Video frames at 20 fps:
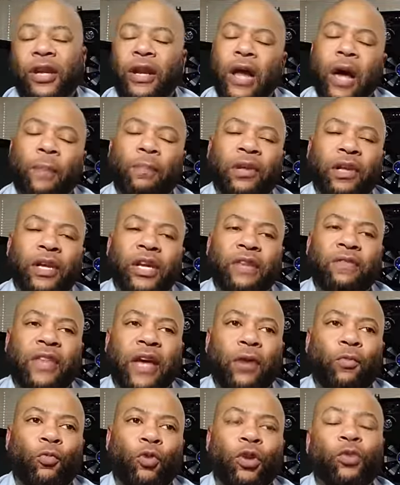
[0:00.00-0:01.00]
And I believe
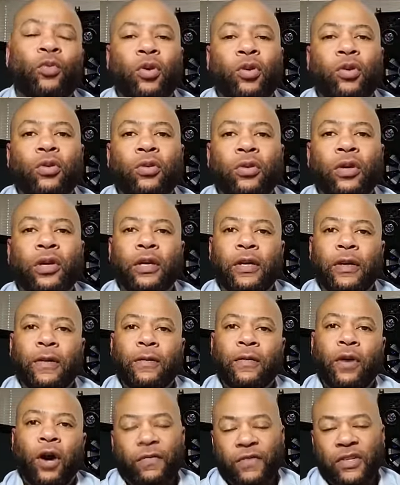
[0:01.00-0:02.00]
that we will
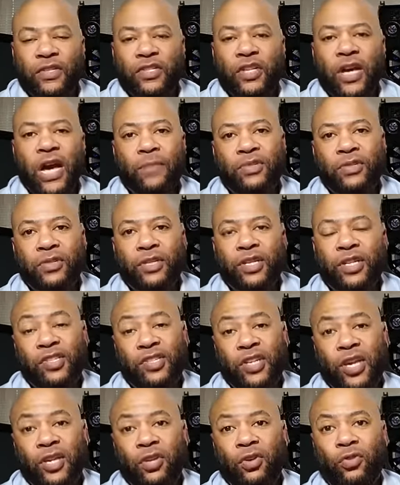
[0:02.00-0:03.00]
oftentimes
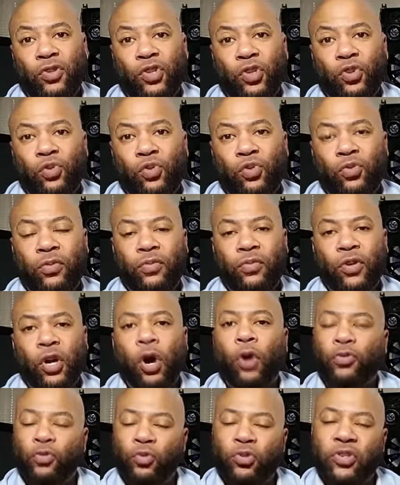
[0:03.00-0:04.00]
continue to
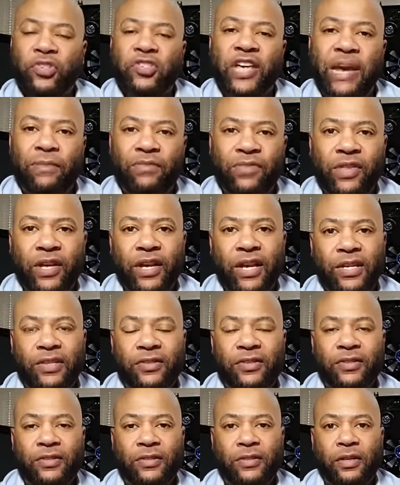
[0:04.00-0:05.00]
go through the same
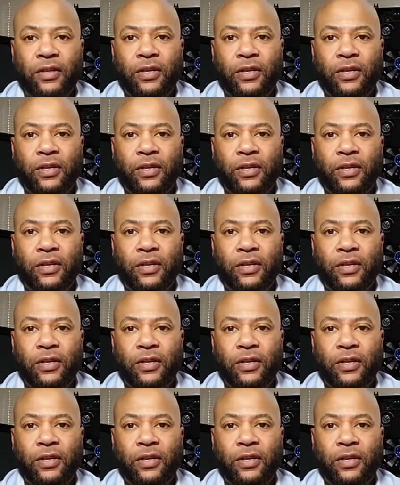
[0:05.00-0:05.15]
things